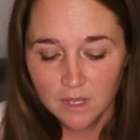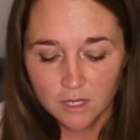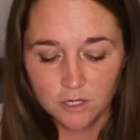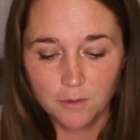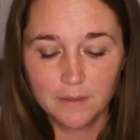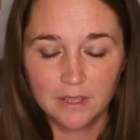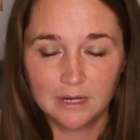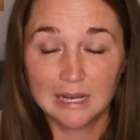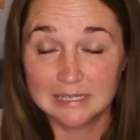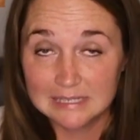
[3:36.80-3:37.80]
You know, an
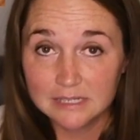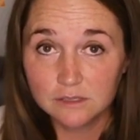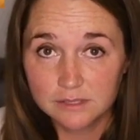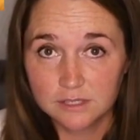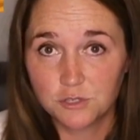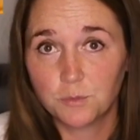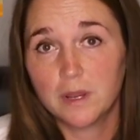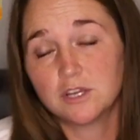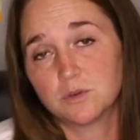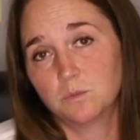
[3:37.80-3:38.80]
ideal
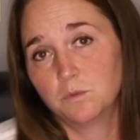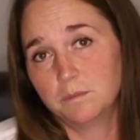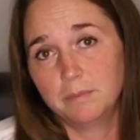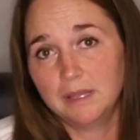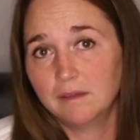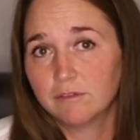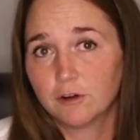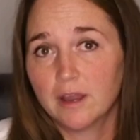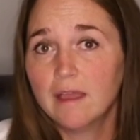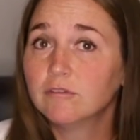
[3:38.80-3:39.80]
situation would be
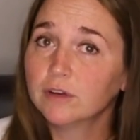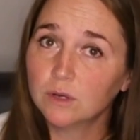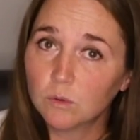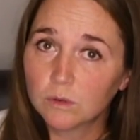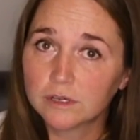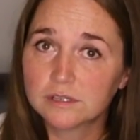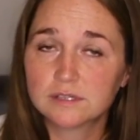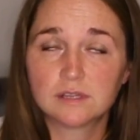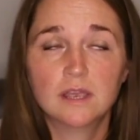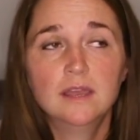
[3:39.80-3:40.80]
for every
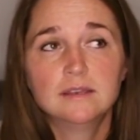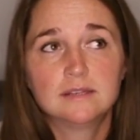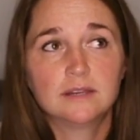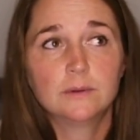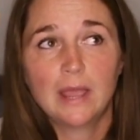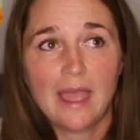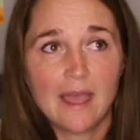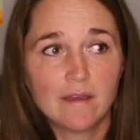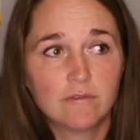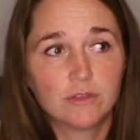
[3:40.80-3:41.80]
horse to
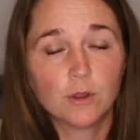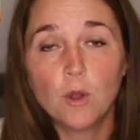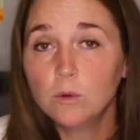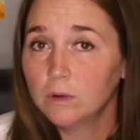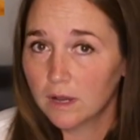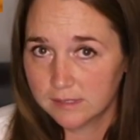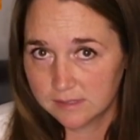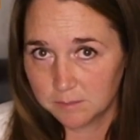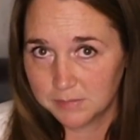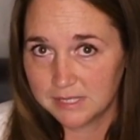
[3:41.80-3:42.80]
have their own
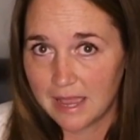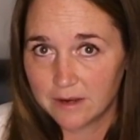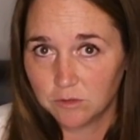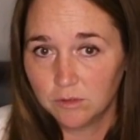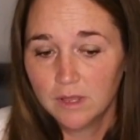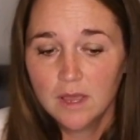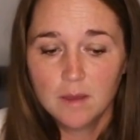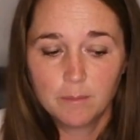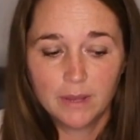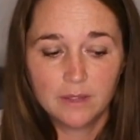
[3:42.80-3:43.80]
custom saddle,
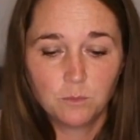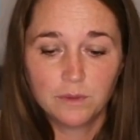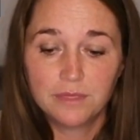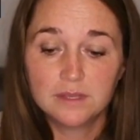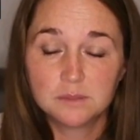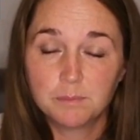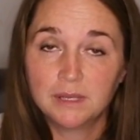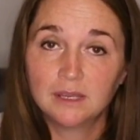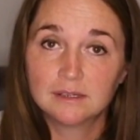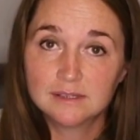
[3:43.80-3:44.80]
but with this
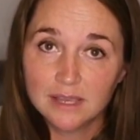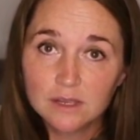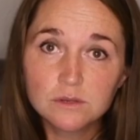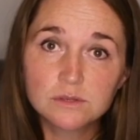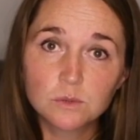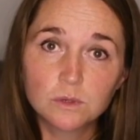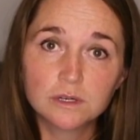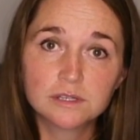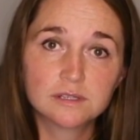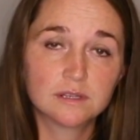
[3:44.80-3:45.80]
being a sales
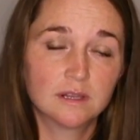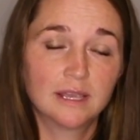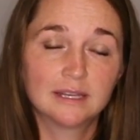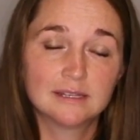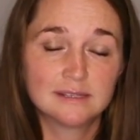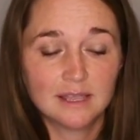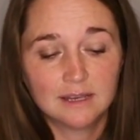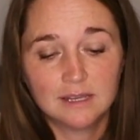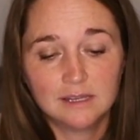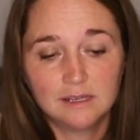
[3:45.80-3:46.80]
horse, like I said,
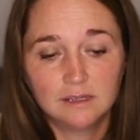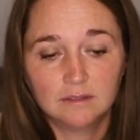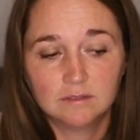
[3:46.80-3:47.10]
he